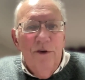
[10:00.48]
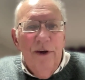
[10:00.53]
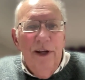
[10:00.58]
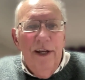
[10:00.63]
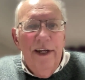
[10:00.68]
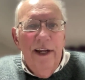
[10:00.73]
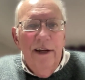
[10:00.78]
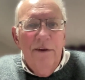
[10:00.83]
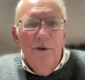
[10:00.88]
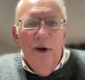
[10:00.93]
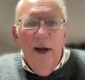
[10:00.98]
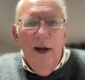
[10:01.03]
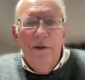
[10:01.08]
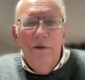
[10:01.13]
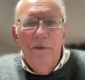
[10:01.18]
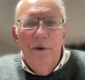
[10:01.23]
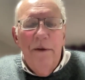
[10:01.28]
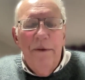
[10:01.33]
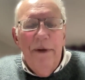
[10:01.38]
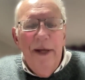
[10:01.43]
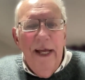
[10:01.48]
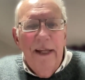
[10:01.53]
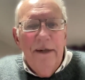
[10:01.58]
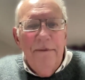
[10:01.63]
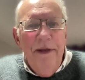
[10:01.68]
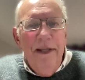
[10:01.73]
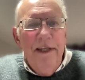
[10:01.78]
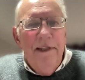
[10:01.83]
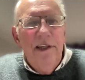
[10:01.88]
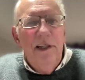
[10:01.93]
grid, and right away we had a
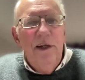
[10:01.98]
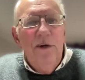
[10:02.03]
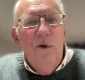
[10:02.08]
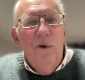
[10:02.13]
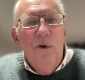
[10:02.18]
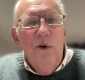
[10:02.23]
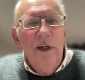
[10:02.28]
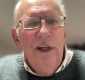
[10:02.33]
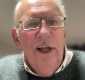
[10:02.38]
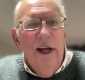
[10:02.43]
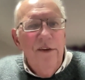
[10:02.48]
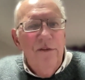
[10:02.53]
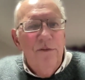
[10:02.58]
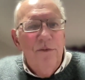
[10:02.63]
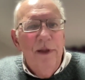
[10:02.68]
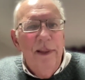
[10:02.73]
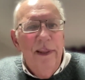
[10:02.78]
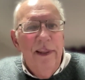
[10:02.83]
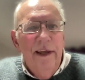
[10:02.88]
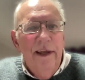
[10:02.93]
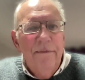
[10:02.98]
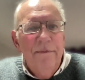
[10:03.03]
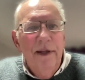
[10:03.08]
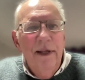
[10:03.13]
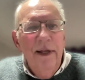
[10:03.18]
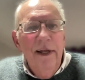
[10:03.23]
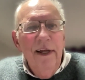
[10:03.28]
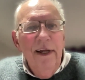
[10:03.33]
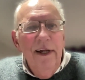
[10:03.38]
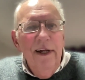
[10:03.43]
meeting organized with them
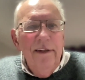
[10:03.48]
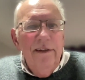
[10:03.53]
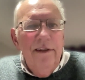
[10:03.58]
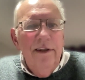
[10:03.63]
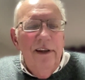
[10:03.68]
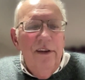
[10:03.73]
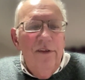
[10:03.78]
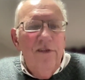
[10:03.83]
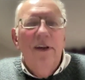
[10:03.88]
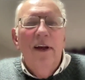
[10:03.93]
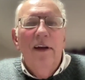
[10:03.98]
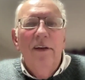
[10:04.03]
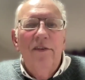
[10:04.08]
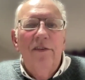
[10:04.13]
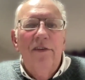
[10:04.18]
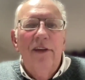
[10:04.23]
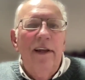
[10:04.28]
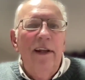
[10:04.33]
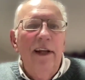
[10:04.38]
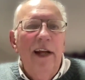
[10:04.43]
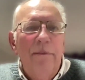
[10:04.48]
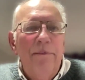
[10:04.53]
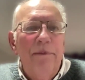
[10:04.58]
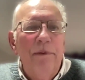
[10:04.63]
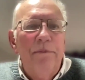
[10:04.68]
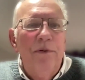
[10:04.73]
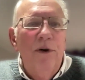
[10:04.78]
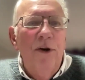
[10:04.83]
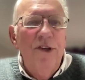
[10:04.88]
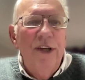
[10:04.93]
to discuss setting up a
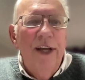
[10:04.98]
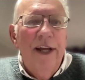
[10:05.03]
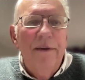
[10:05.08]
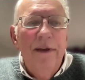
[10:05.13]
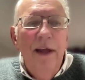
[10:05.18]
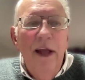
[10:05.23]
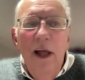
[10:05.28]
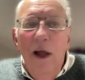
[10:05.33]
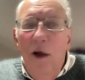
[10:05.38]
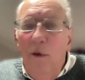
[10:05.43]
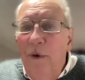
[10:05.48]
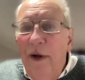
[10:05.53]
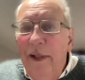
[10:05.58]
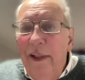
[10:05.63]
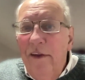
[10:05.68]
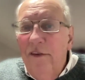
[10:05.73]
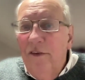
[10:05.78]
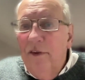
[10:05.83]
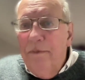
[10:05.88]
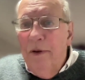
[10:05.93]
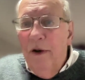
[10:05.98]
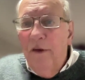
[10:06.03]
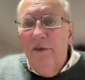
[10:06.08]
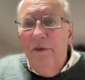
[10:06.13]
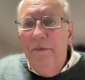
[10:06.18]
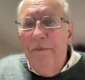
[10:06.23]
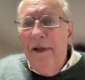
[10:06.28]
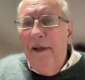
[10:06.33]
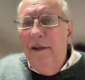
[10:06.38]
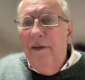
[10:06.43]
project where there's the
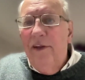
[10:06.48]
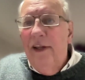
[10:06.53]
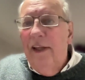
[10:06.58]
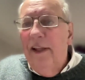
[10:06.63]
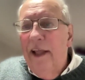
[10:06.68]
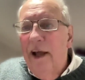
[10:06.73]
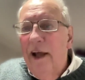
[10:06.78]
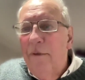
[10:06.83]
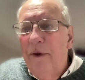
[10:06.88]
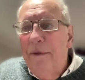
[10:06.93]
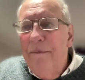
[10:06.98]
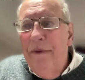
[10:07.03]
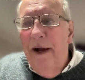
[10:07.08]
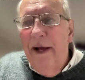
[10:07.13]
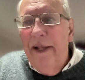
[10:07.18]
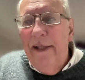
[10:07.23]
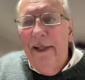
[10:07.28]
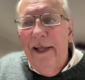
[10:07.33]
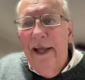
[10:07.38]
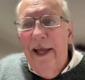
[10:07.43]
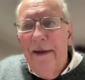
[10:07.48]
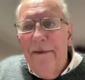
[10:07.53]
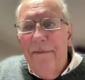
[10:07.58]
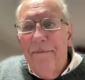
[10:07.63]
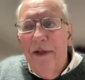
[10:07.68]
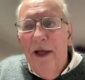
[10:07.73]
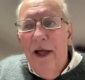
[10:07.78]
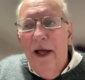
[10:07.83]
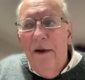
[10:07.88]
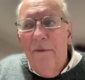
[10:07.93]
possibility that we might get
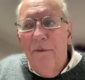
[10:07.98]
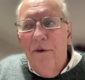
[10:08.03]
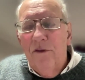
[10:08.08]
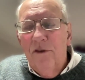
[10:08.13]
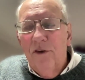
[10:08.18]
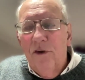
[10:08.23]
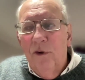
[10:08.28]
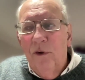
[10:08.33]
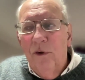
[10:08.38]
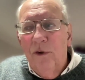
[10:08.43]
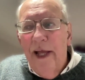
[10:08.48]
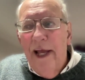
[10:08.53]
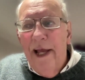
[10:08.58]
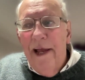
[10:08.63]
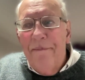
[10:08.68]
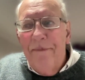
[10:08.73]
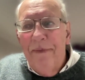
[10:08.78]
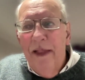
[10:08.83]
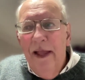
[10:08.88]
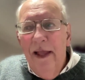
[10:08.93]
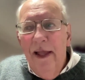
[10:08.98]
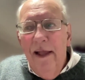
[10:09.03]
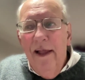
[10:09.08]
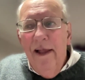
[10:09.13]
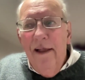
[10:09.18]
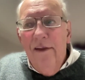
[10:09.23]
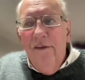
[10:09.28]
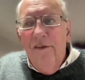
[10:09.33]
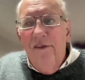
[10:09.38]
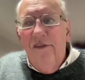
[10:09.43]
what's called a
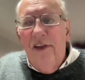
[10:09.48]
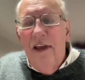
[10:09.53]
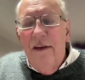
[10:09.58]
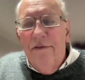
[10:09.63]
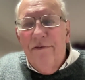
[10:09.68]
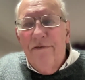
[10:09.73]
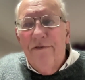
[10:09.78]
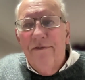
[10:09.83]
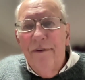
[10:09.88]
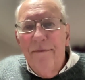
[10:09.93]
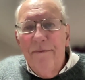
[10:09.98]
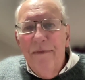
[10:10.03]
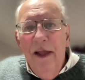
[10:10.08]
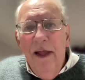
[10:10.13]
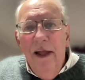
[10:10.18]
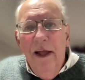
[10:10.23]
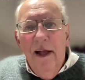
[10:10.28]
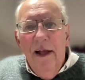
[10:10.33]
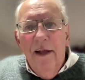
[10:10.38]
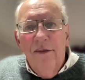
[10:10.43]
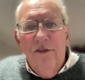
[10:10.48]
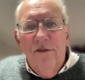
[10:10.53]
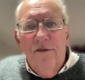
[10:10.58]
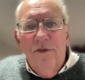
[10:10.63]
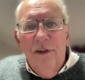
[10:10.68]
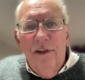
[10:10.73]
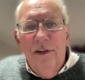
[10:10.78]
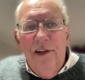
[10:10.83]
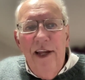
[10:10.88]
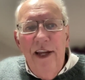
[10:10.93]
SIF, a
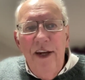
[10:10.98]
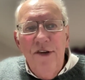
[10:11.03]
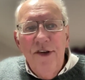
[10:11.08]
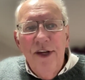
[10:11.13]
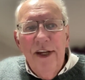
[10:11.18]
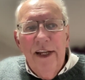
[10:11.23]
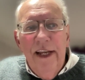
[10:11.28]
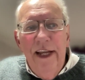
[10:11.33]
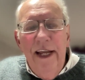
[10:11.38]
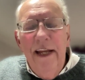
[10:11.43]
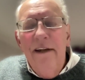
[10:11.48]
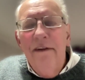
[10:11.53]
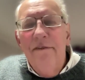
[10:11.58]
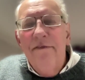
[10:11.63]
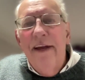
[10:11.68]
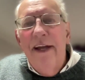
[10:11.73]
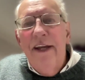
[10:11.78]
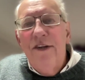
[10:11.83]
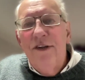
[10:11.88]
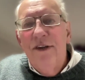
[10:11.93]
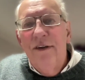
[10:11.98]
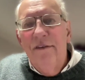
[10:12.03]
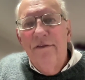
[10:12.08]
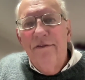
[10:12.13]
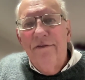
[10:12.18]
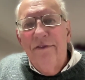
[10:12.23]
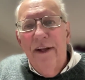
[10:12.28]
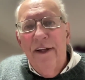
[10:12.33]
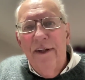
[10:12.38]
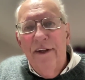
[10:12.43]
Strategic Innovation
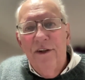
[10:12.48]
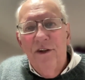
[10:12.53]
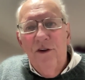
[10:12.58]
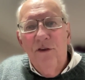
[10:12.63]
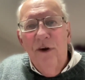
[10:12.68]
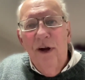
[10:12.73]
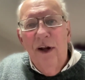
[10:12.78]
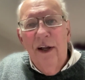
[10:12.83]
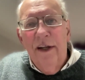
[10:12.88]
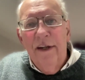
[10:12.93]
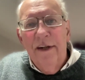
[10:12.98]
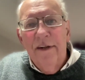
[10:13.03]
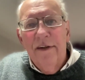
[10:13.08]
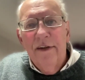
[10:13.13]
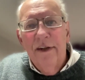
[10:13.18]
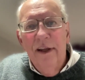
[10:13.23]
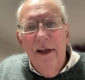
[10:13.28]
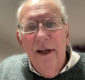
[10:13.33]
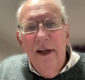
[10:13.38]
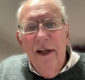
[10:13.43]
Fund grant,